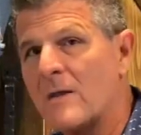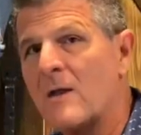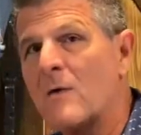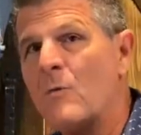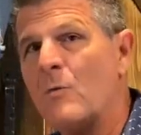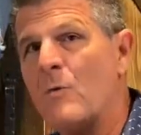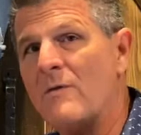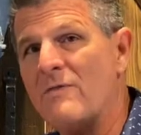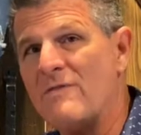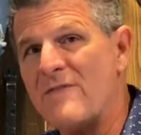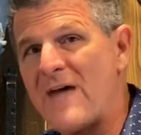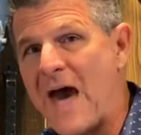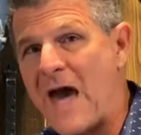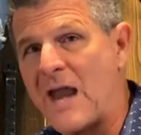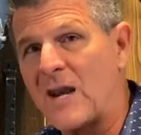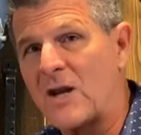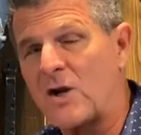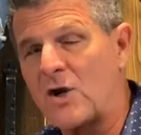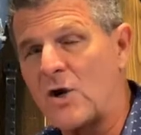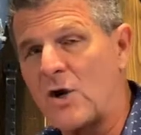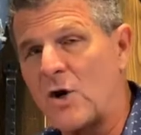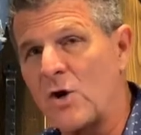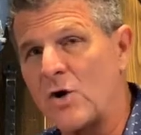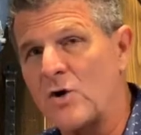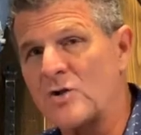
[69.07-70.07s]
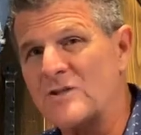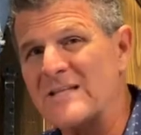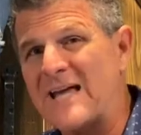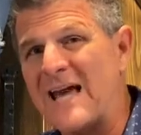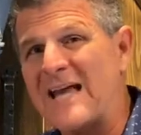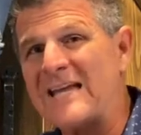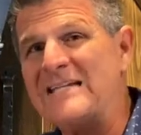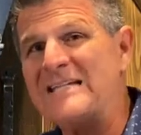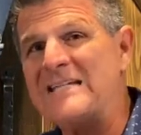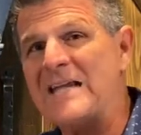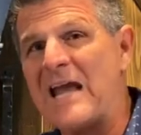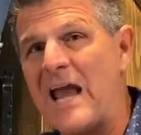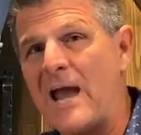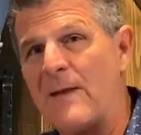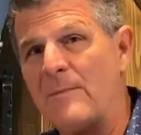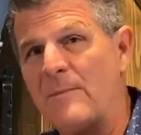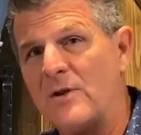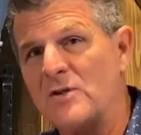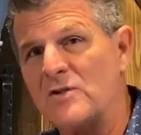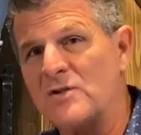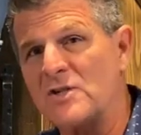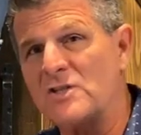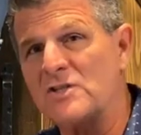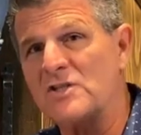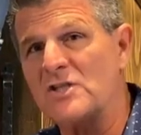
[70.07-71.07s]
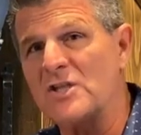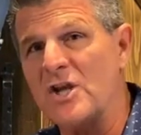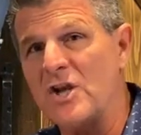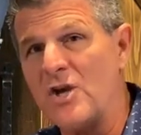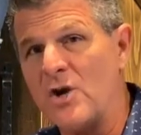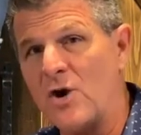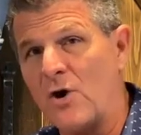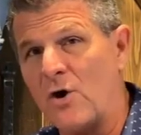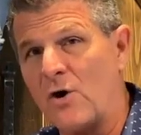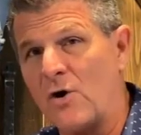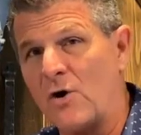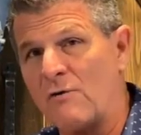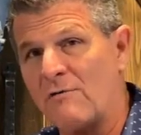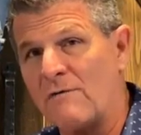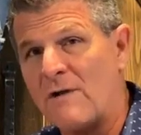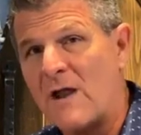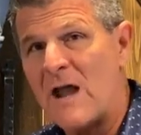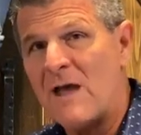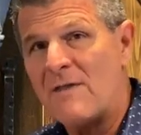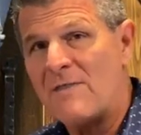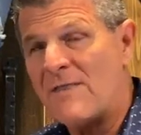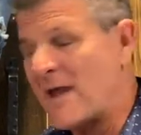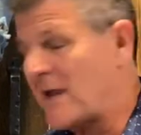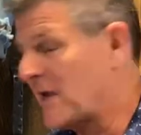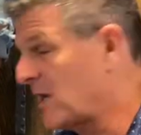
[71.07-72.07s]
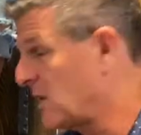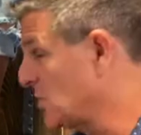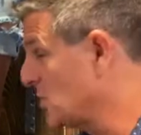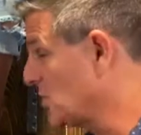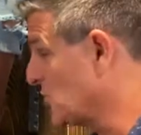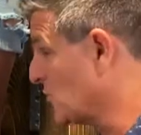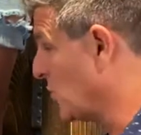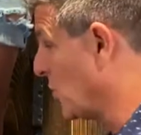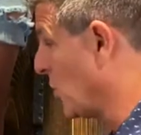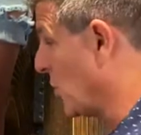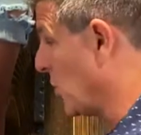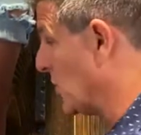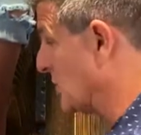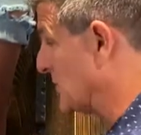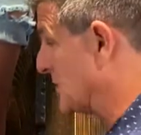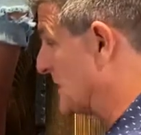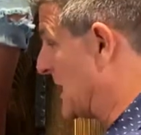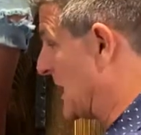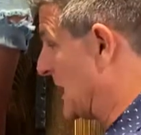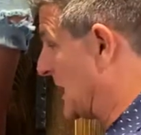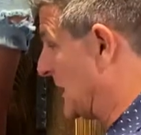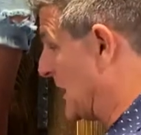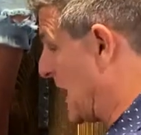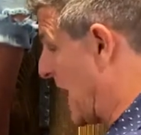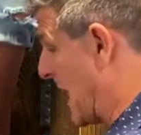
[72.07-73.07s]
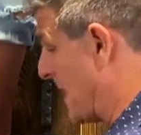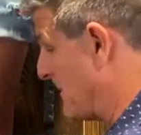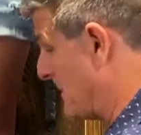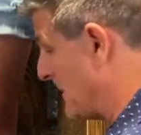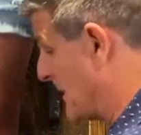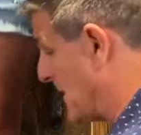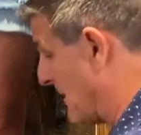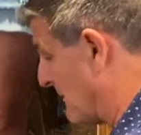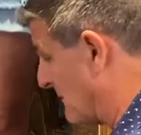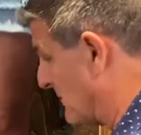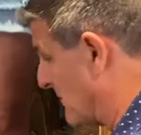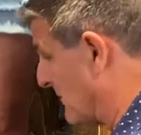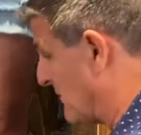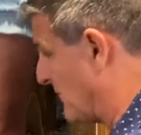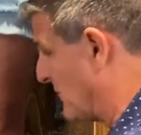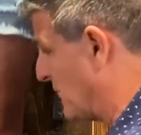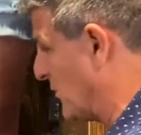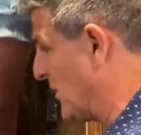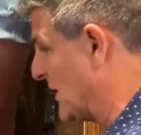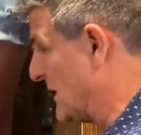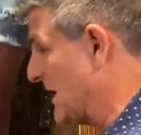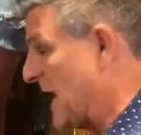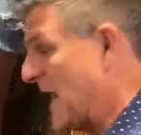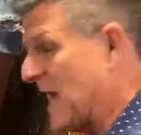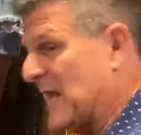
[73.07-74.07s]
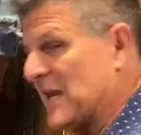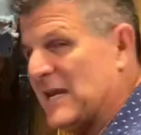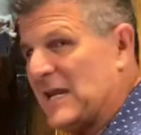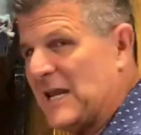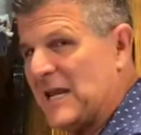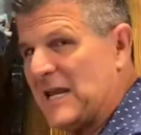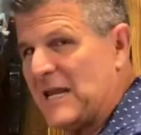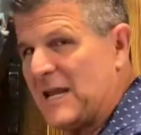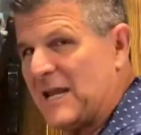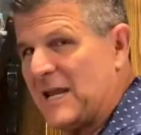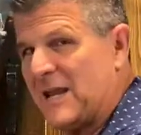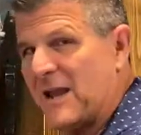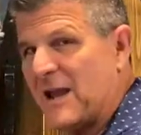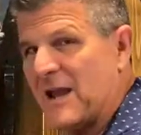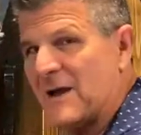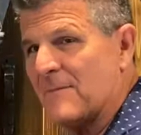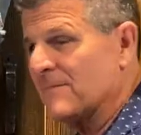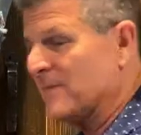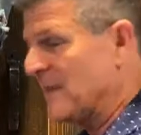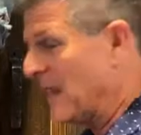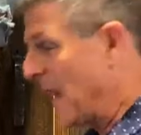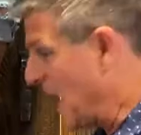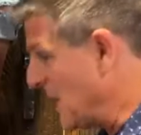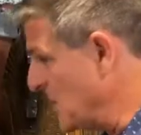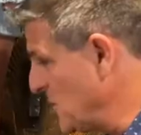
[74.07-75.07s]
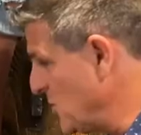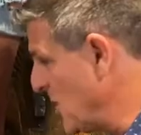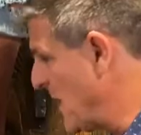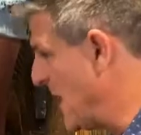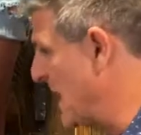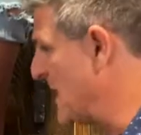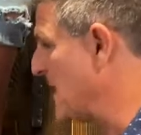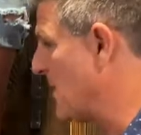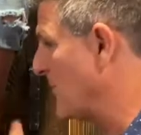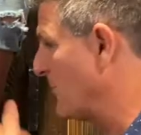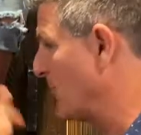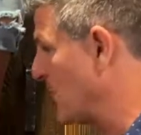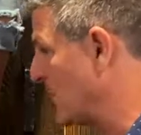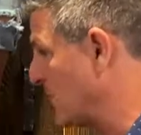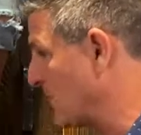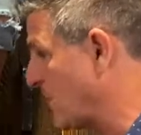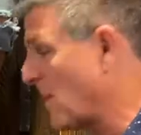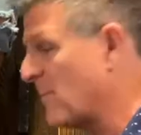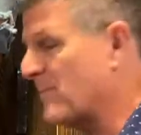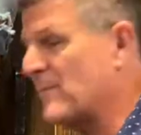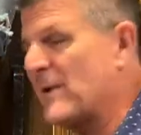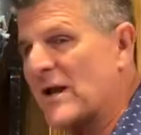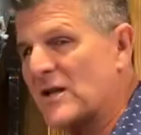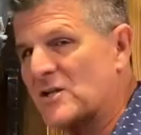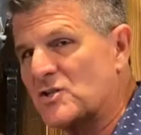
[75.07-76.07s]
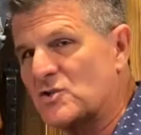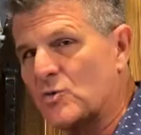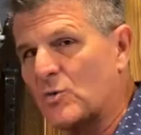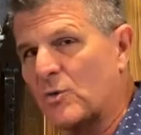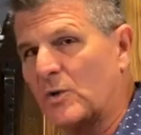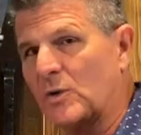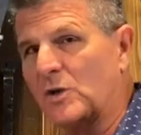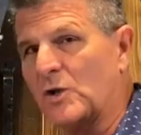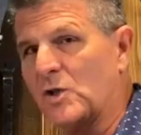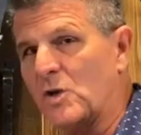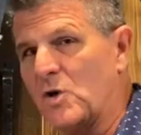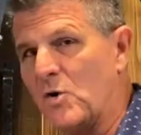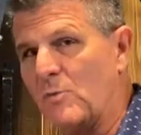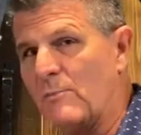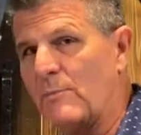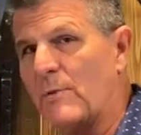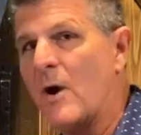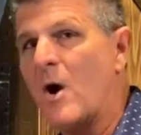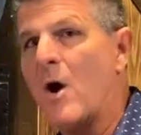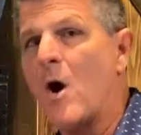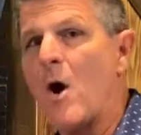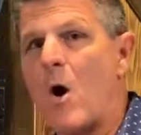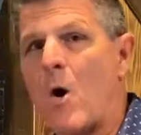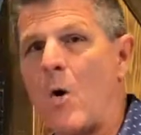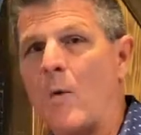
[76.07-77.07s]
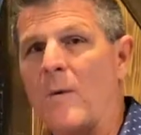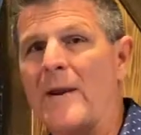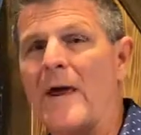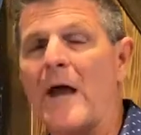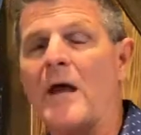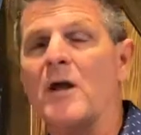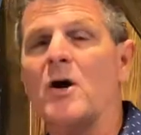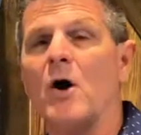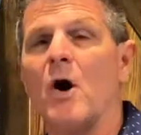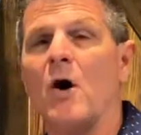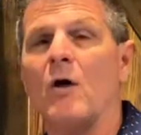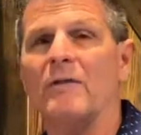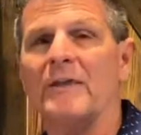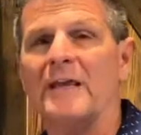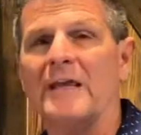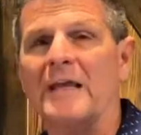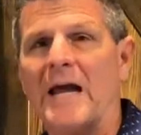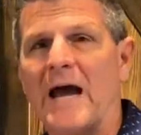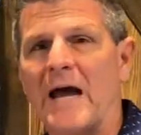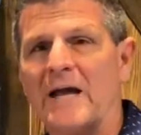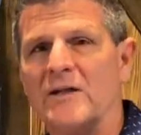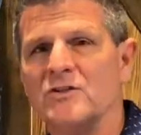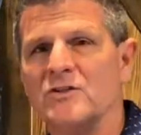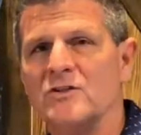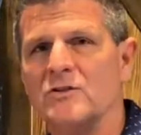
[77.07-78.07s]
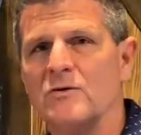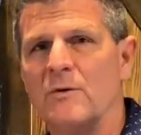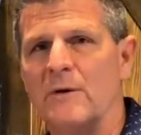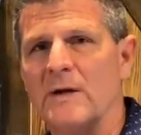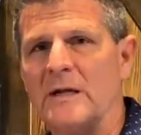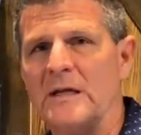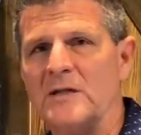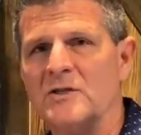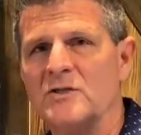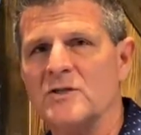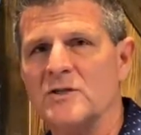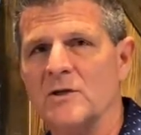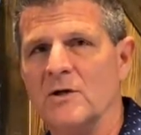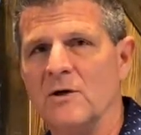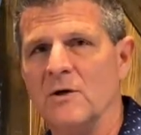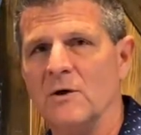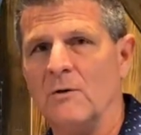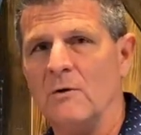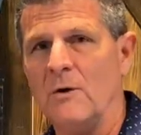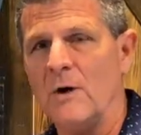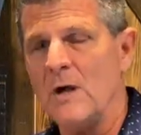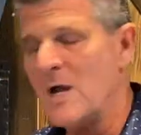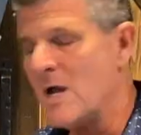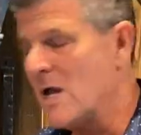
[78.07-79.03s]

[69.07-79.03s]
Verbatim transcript: When that occurs, that damages the nerve that controls the alignment of the foot and knee, and you end up with a perpetual loop, or what I call the catch 22.